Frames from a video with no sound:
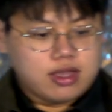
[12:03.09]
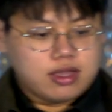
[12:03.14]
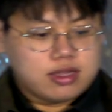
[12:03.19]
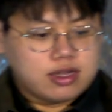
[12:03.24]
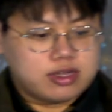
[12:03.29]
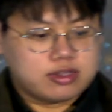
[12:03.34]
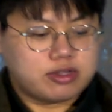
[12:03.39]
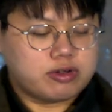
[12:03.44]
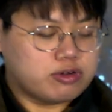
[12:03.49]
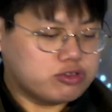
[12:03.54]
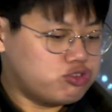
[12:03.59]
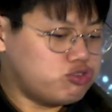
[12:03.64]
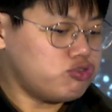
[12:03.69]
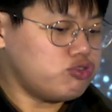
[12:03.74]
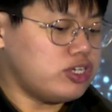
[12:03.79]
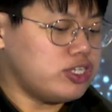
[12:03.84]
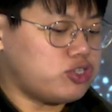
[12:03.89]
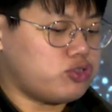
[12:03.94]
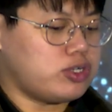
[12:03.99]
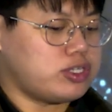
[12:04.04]
And there are two
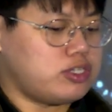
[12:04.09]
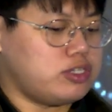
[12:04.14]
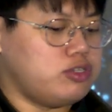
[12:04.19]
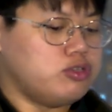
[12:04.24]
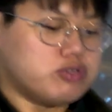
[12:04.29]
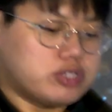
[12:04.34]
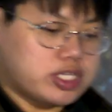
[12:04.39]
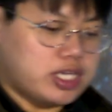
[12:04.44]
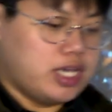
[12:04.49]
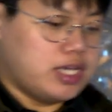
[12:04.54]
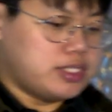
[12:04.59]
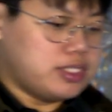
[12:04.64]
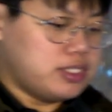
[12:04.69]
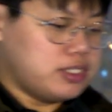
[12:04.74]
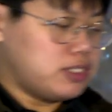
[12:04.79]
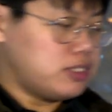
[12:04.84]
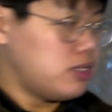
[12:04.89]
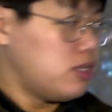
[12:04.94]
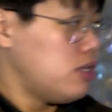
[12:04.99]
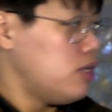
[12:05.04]
interesting use
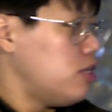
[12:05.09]
cases.